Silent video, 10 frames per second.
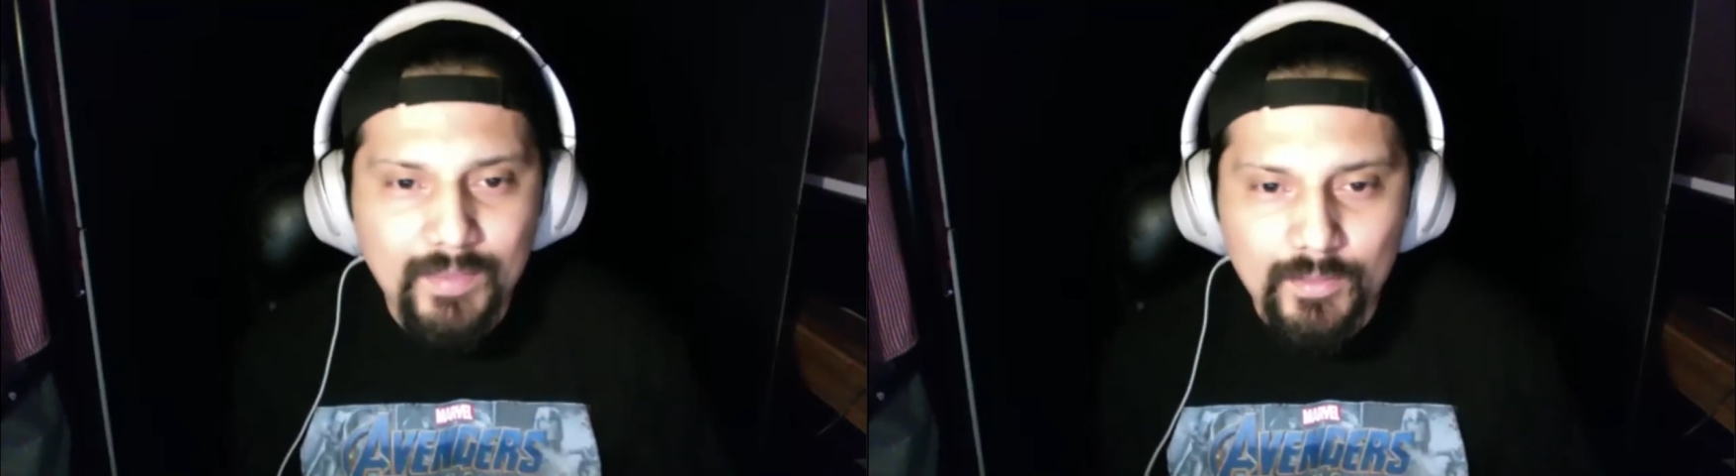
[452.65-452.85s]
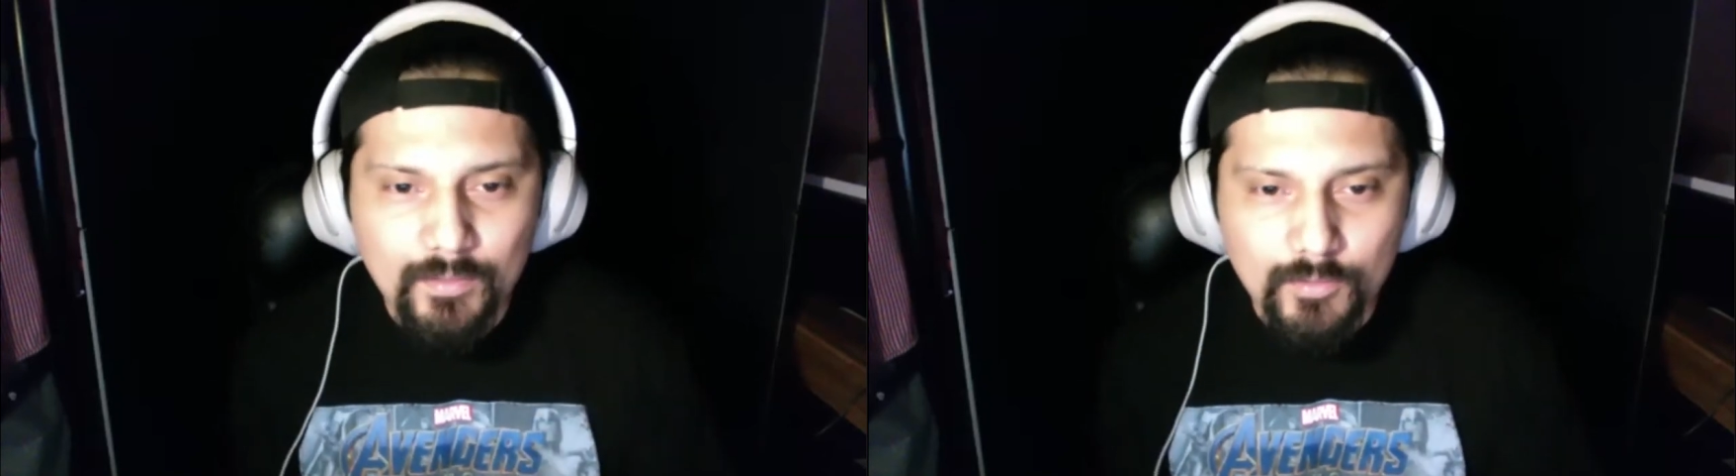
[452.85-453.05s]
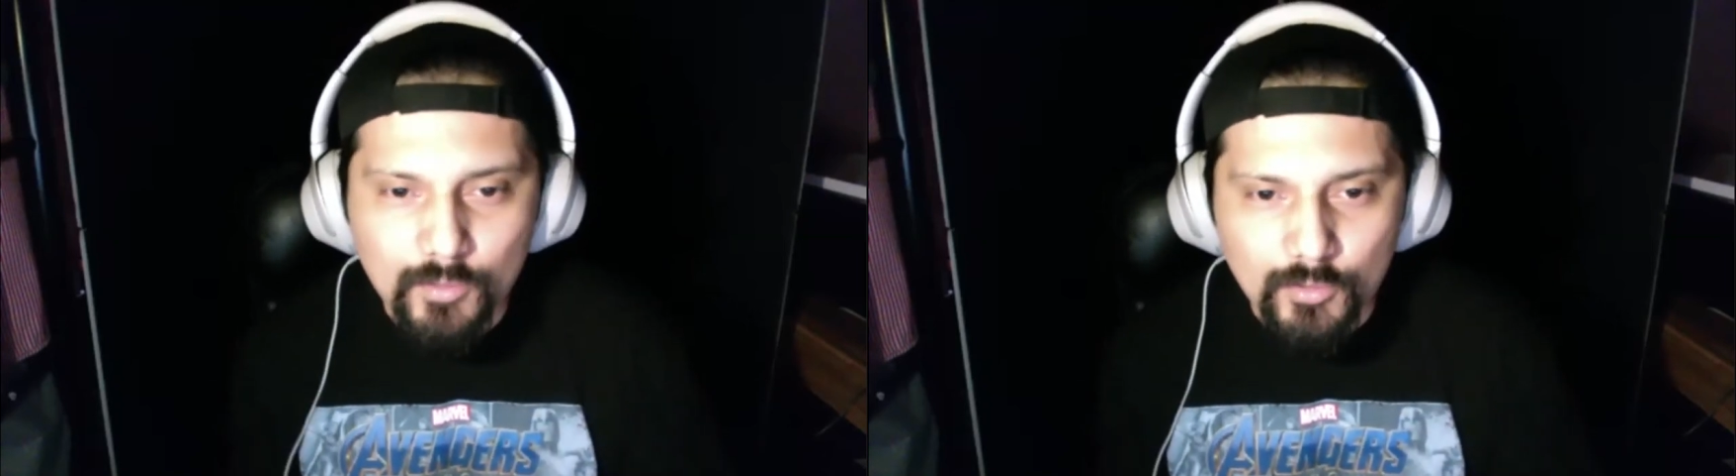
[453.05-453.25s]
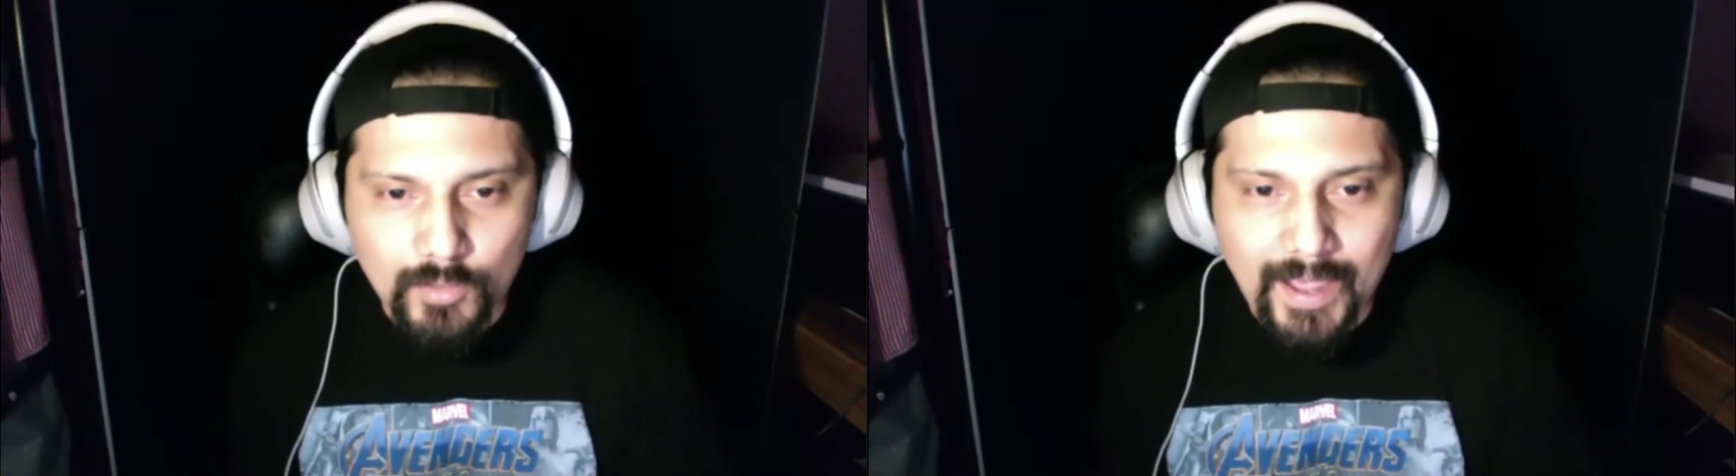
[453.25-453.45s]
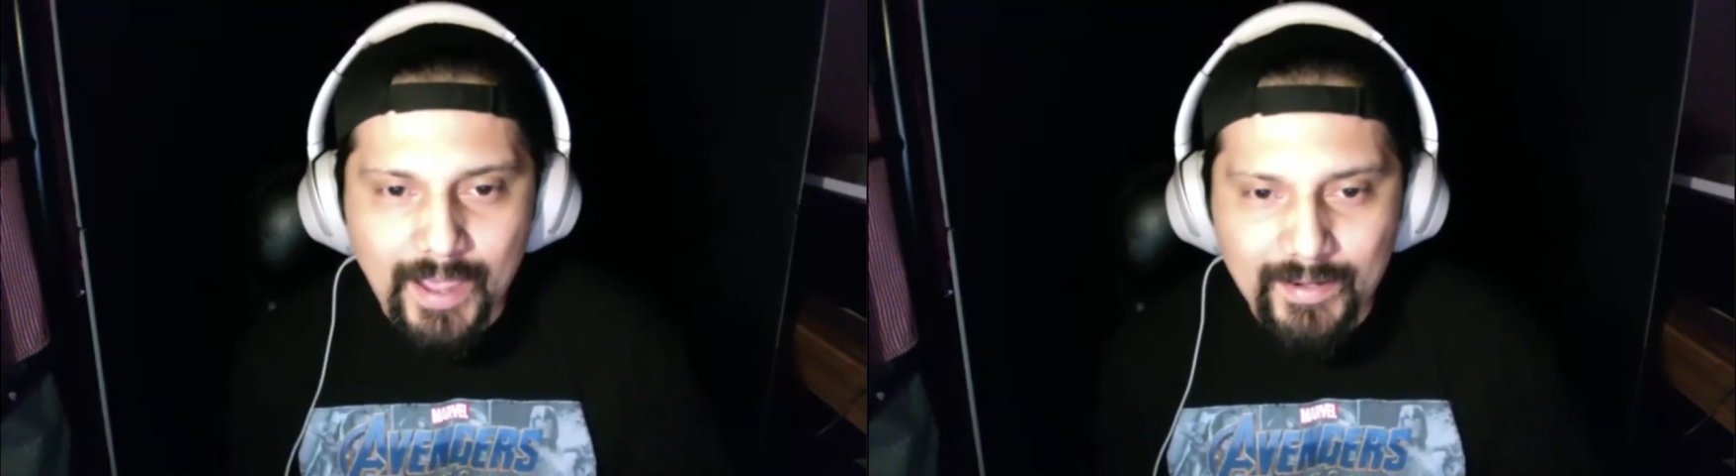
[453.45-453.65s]
you
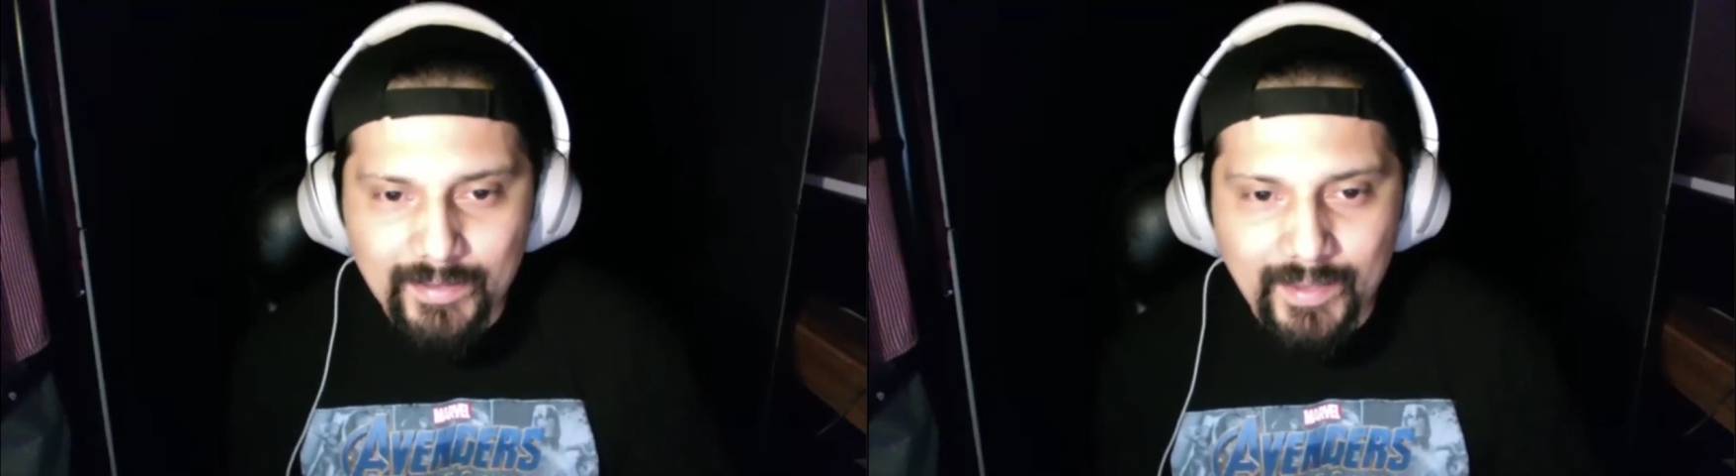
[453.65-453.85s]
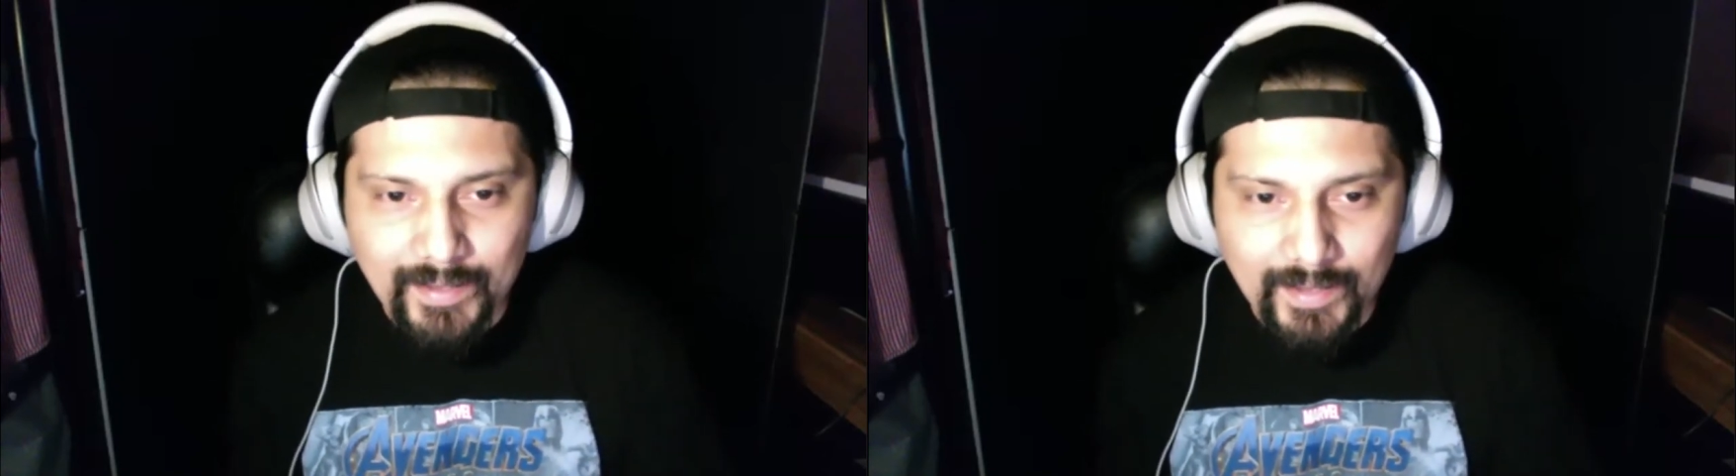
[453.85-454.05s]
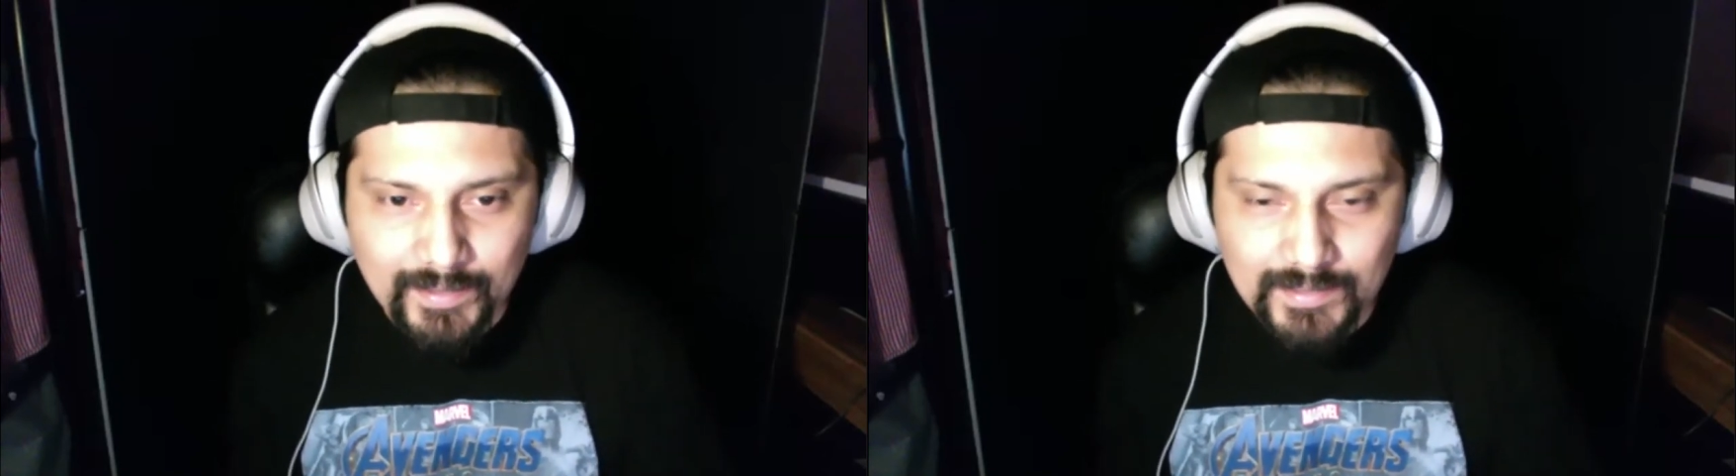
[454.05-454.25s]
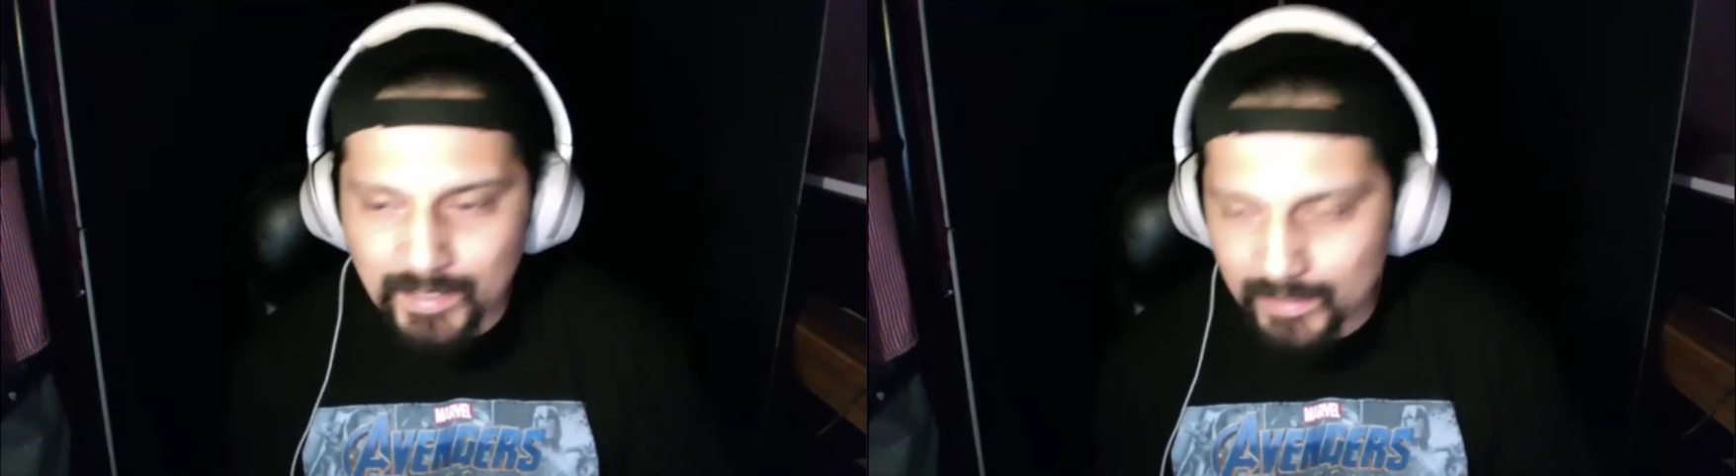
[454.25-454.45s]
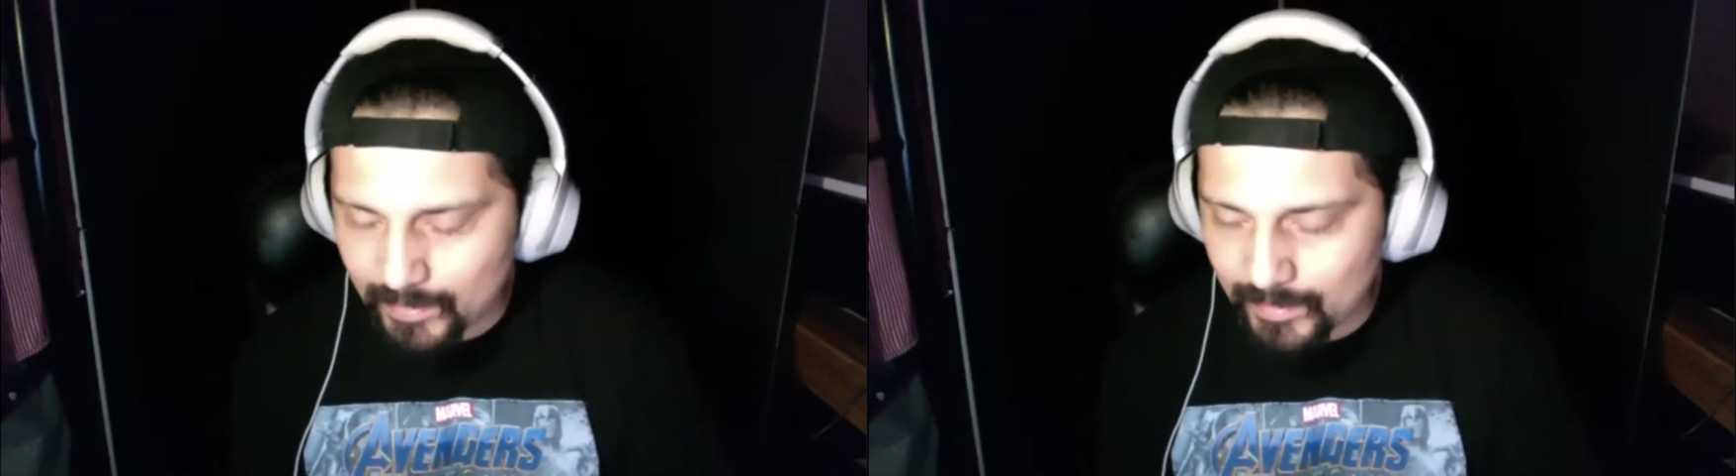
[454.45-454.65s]
had in that cage that
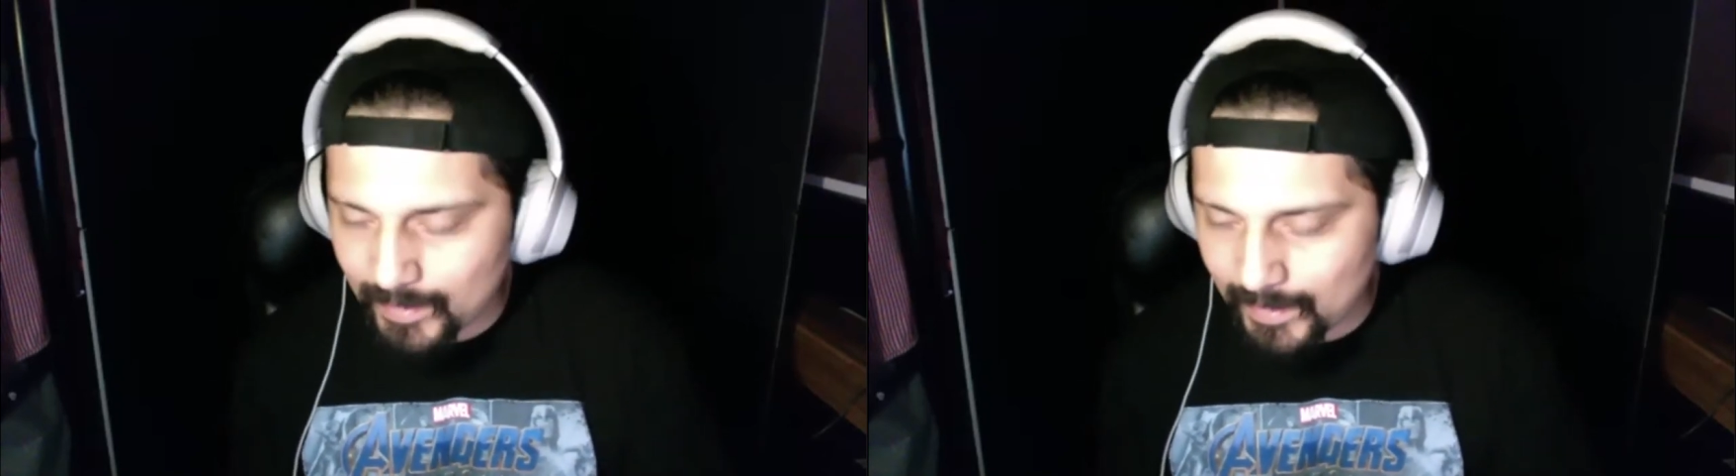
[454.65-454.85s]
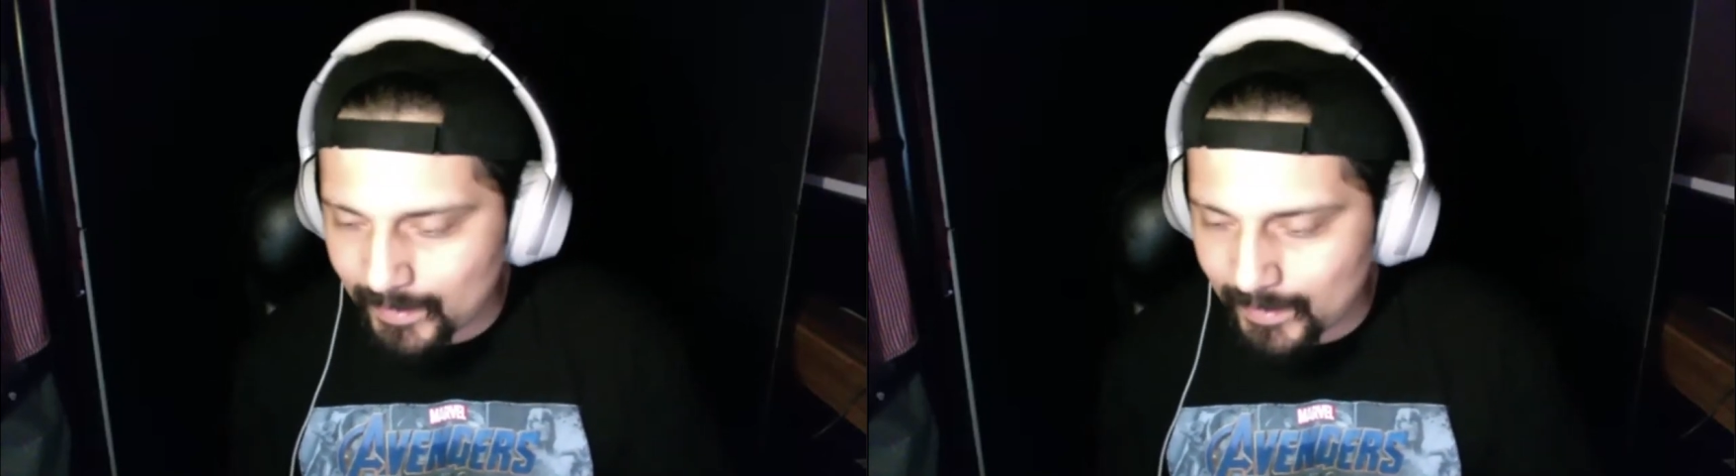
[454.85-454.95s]
night.